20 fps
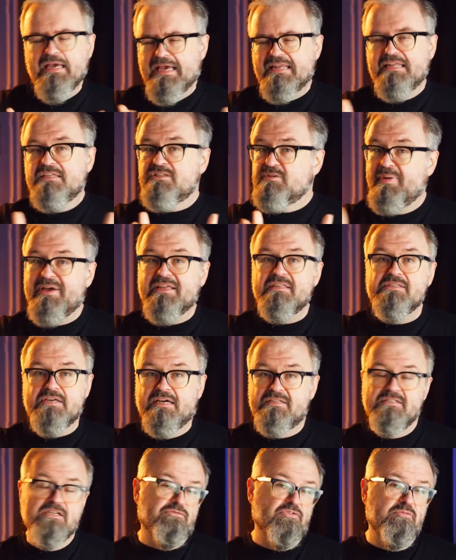And it depends
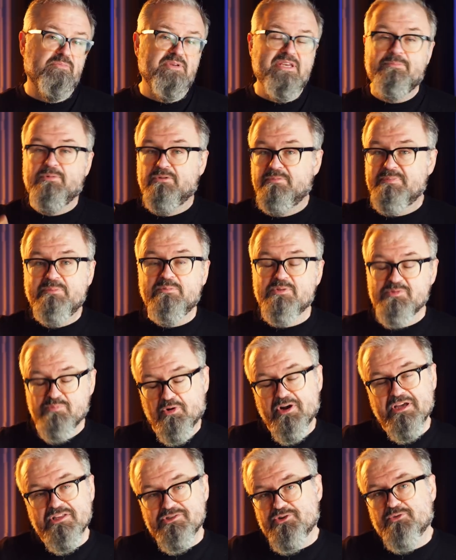on different people. People's
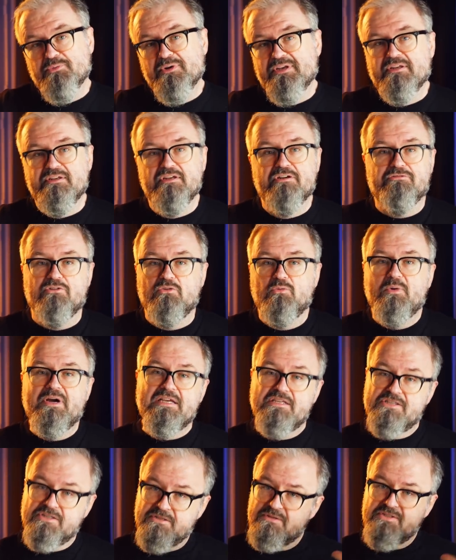brains are written different
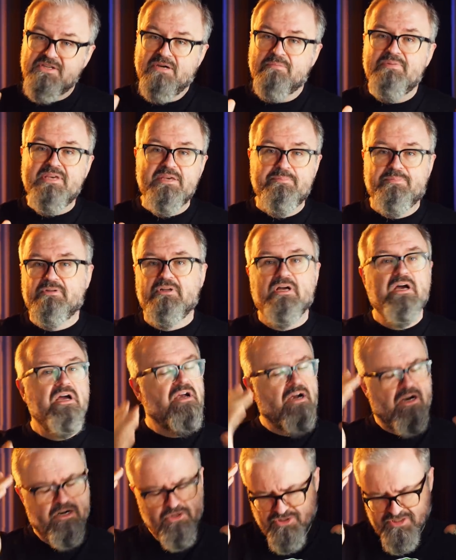ways. So some people
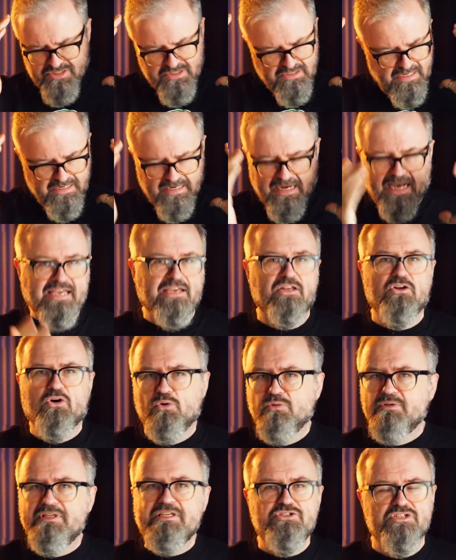are just like, I can
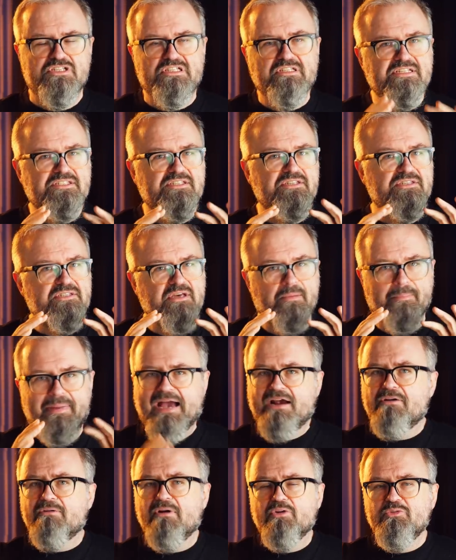only just listen to
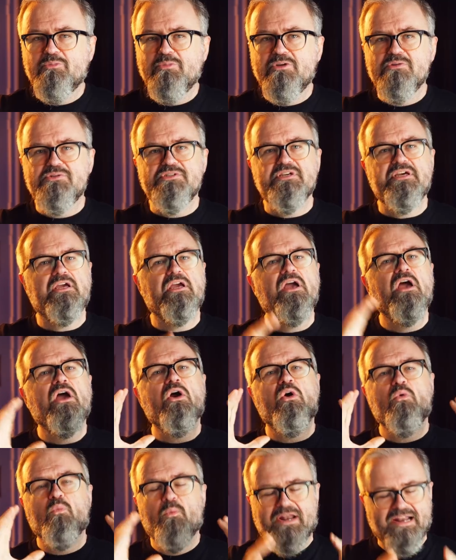background music
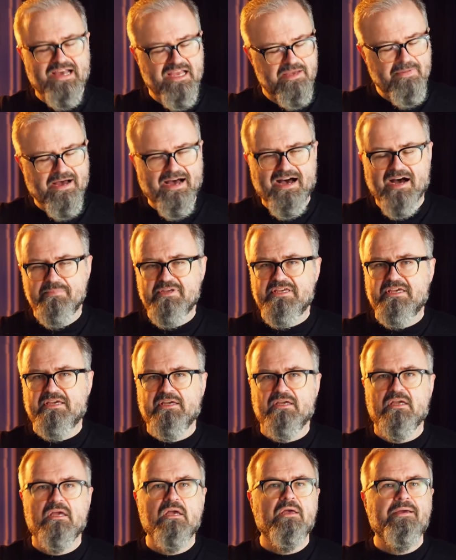when I am
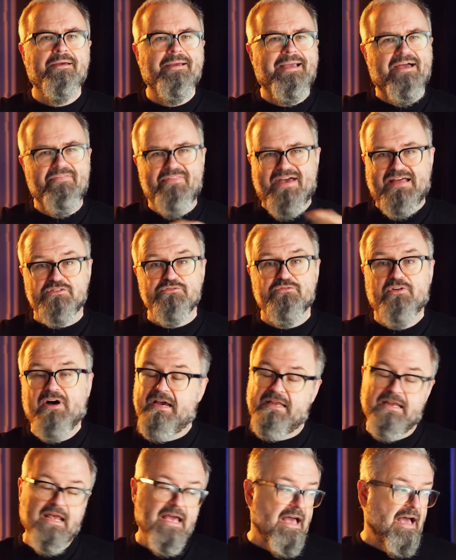hobbying and that's
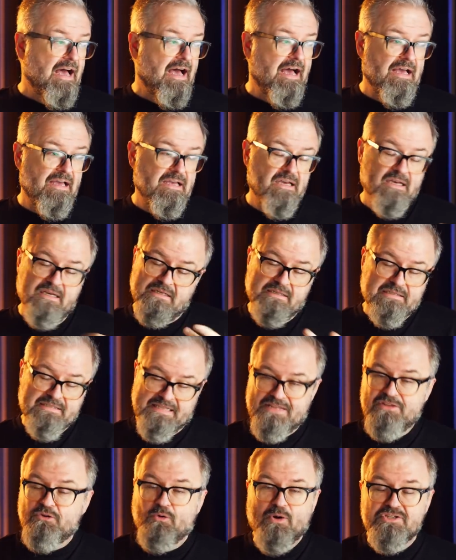fine. Uh,
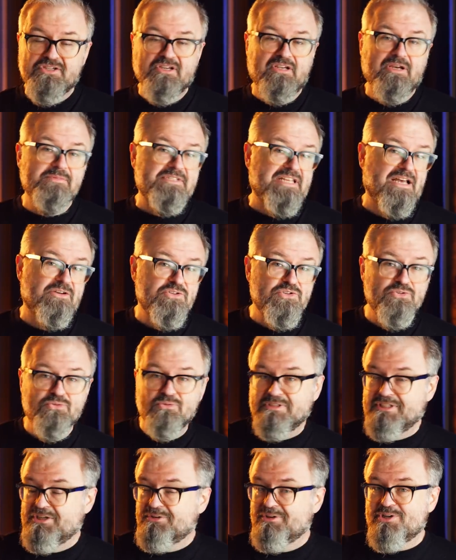then the question comes down to
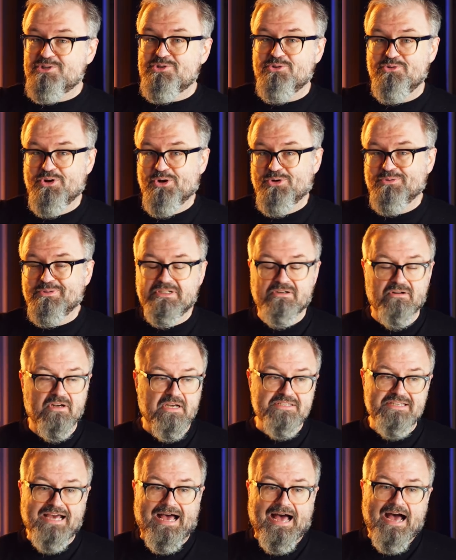lyrics or no
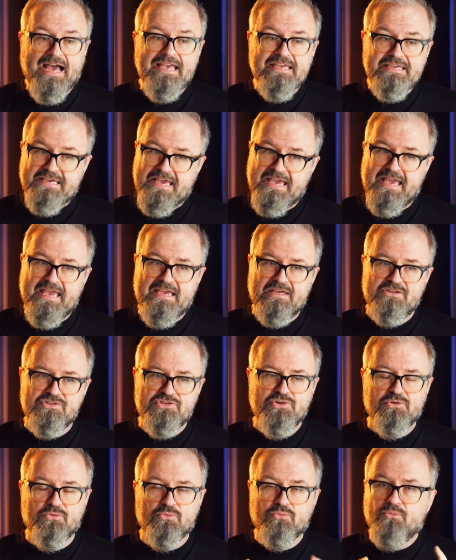lyrics. I
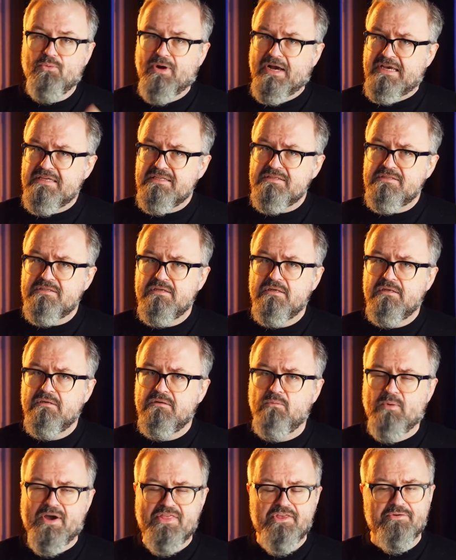can't write,
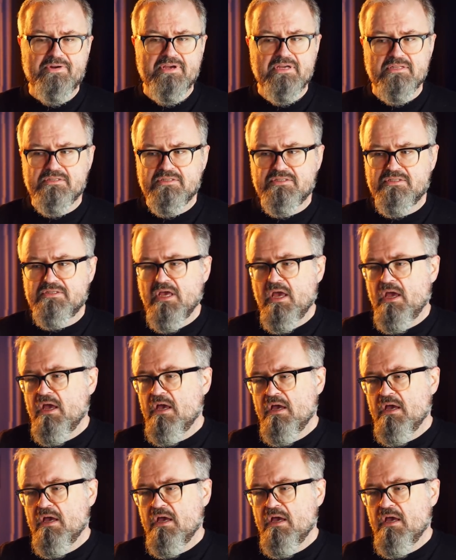whether it's